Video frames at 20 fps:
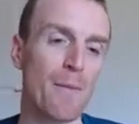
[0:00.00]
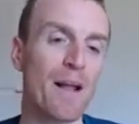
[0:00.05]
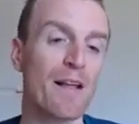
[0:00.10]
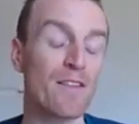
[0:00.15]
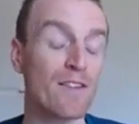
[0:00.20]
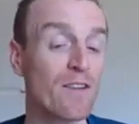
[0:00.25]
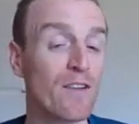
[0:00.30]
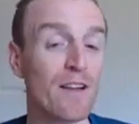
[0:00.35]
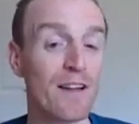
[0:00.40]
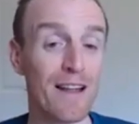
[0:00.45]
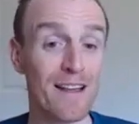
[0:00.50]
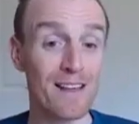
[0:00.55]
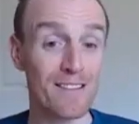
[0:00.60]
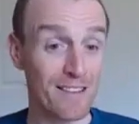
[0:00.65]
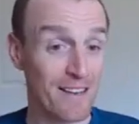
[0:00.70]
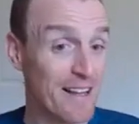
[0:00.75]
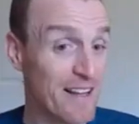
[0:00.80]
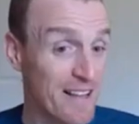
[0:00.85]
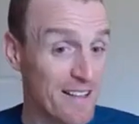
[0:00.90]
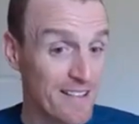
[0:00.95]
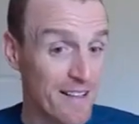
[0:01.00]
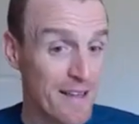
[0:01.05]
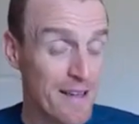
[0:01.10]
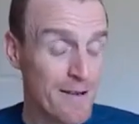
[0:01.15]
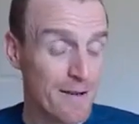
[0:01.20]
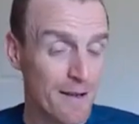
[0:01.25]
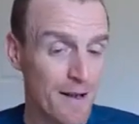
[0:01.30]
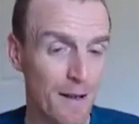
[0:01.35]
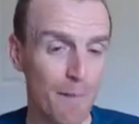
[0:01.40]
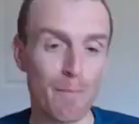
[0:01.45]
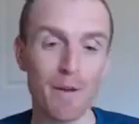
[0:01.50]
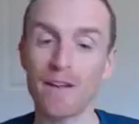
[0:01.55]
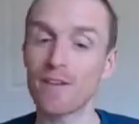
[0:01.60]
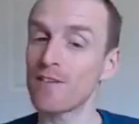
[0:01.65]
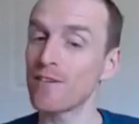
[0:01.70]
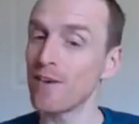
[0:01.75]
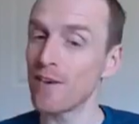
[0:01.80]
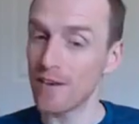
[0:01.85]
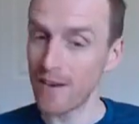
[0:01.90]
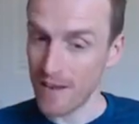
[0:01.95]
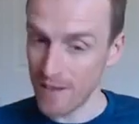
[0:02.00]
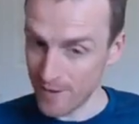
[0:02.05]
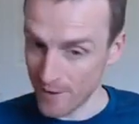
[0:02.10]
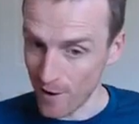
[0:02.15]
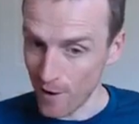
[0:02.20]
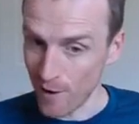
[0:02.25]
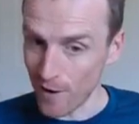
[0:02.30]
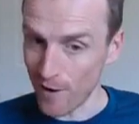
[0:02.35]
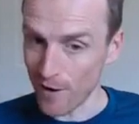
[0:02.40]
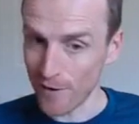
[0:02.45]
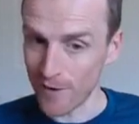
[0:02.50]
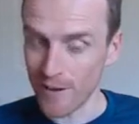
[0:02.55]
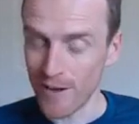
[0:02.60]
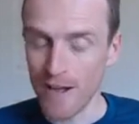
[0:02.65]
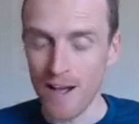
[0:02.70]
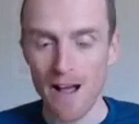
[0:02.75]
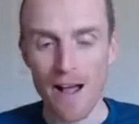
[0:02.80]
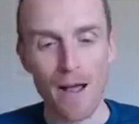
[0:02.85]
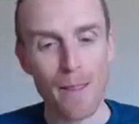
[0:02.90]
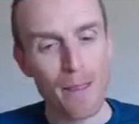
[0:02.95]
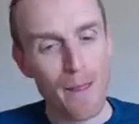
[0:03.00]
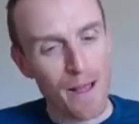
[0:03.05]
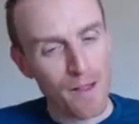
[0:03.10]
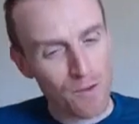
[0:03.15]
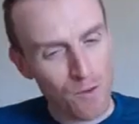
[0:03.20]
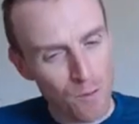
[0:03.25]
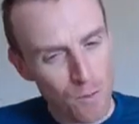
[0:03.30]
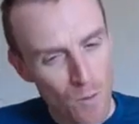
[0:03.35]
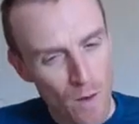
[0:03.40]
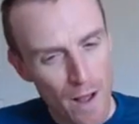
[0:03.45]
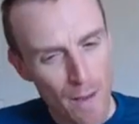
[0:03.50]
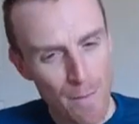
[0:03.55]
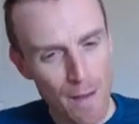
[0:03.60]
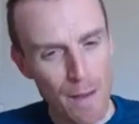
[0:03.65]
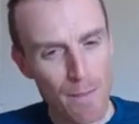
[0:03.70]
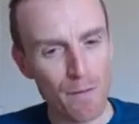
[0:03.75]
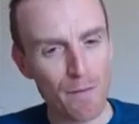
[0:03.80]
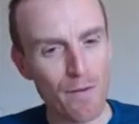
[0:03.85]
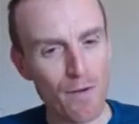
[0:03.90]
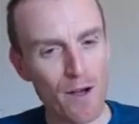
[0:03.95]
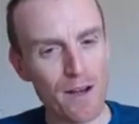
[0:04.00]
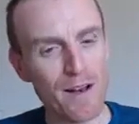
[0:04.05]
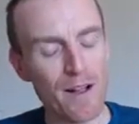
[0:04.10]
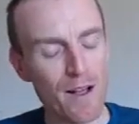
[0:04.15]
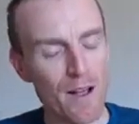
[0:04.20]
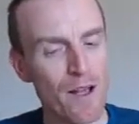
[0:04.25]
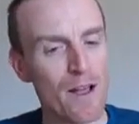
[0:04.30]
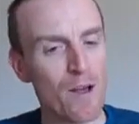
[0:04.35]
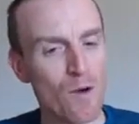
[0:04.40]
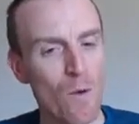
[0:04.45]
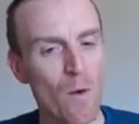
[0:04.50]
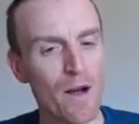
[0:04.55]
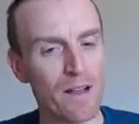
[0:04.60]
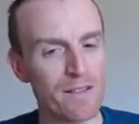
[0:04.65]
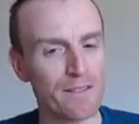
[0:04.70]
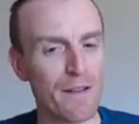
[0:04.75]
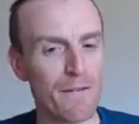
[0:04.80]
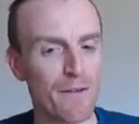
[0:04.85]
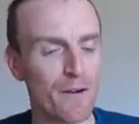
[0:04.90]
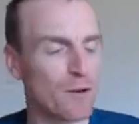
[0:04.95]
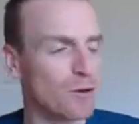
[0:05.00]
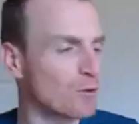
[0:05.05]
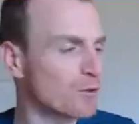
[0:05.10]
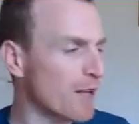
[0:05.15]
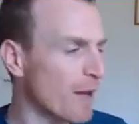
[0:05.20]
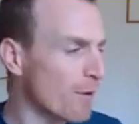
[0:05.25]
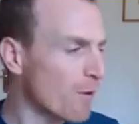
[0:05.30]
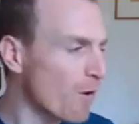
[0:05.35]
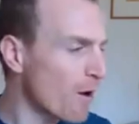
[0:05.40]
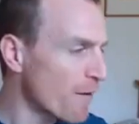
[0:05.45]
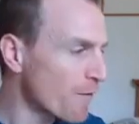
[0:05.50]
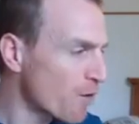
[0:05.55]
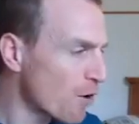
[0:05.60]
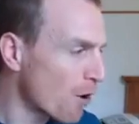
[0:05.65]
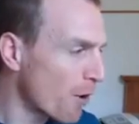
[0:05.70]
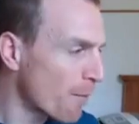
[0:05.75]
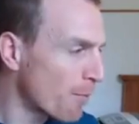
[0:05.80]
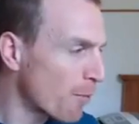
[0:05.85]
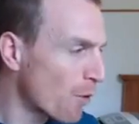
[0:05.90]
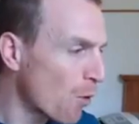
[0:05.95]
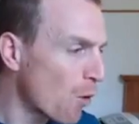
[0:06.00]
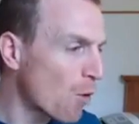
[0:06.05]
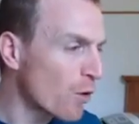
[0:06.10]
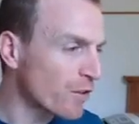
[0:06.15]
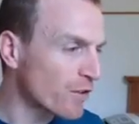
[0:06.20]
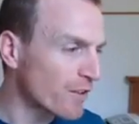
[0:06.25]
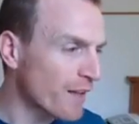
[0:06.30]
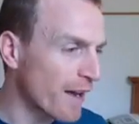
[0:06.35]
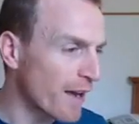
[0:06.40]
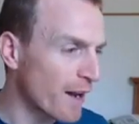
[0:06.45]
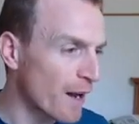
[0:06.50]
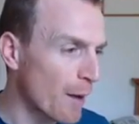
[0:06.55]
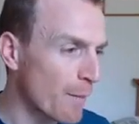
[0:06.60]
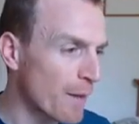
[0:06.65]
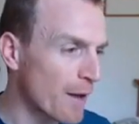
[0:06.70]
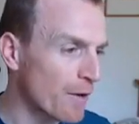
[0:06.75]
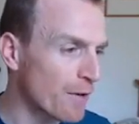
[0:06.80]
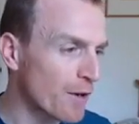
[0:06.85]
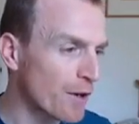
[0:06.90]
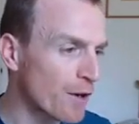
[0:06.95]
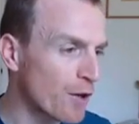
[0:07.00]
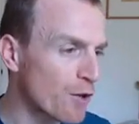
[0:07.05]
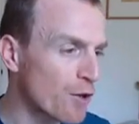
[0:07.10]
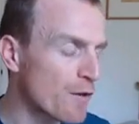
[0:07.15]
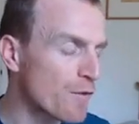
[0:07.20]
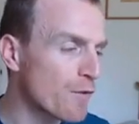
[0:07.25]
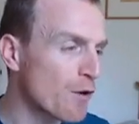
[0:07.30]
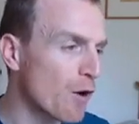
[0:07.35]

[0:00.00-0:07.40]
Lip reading: It certainly isn't easy, but it certainly isn't hard. And that's where people find it quite difficult. Now, I've got a Borg scale up here, and I know you've